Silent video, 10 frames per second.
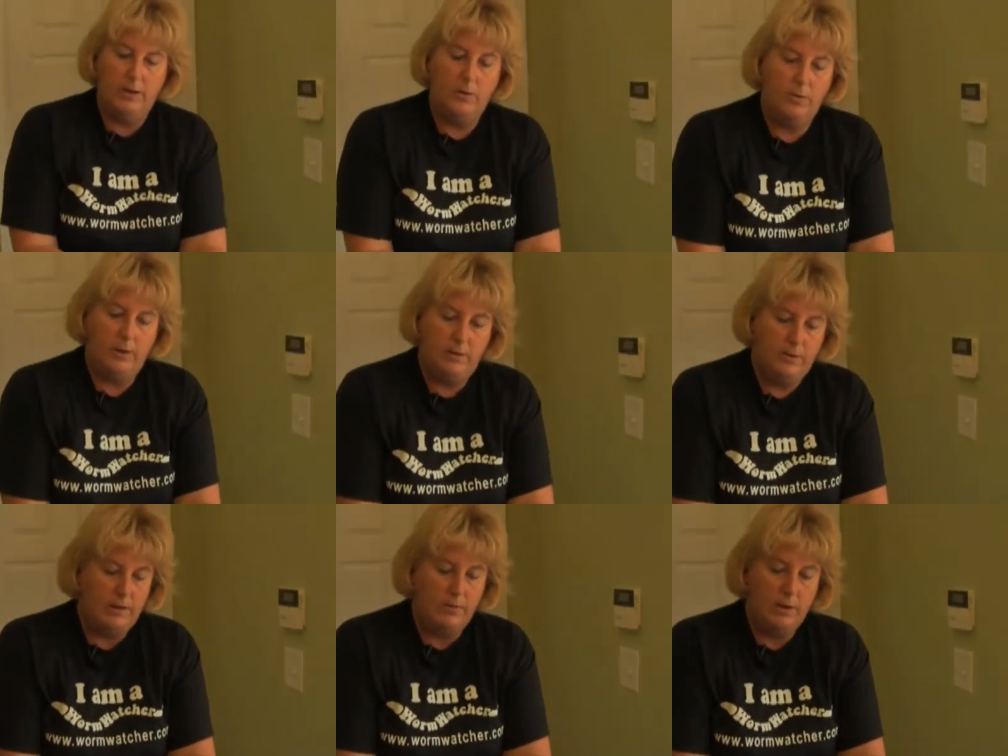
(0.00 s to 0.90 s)
it
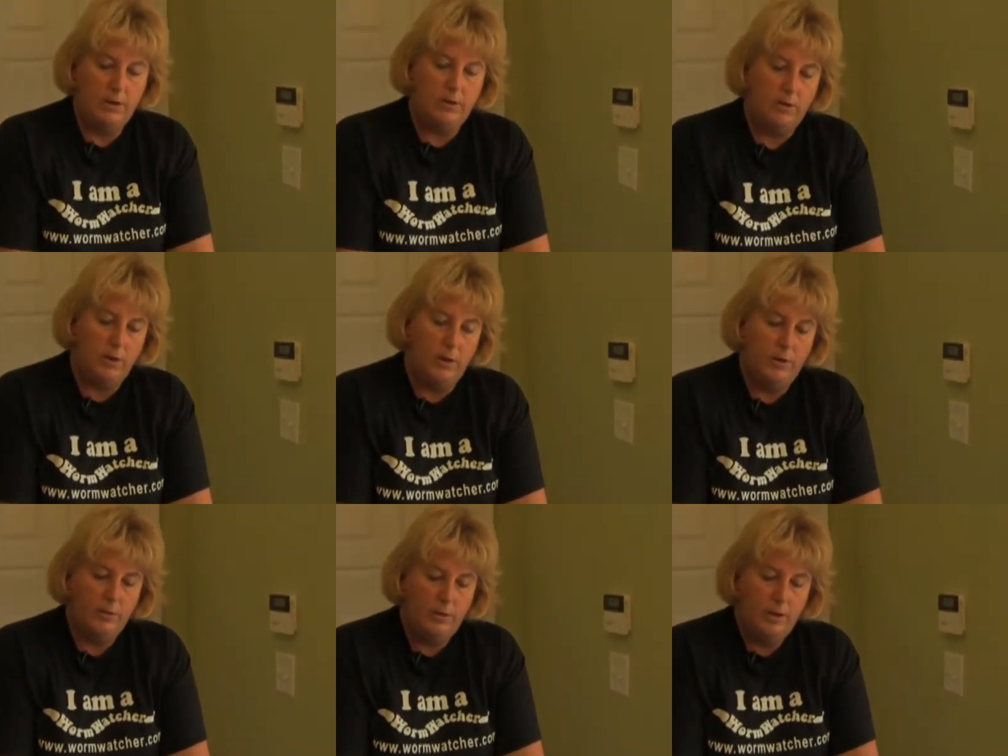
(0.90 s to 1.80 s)
with, say,
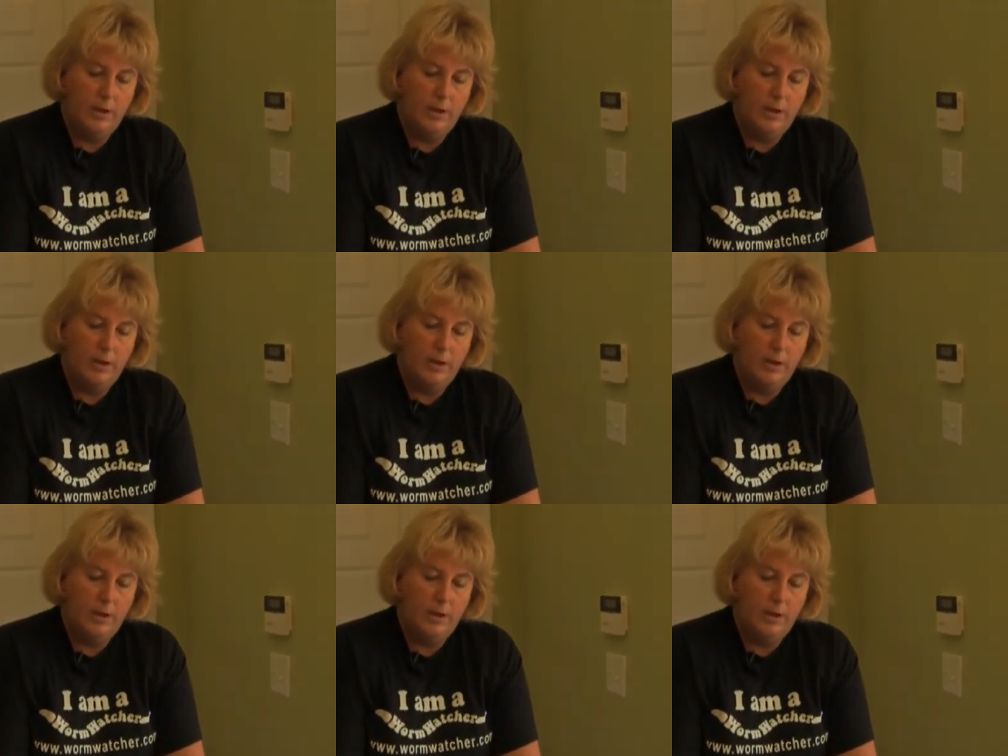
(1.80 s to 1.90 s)
Miracle-Gro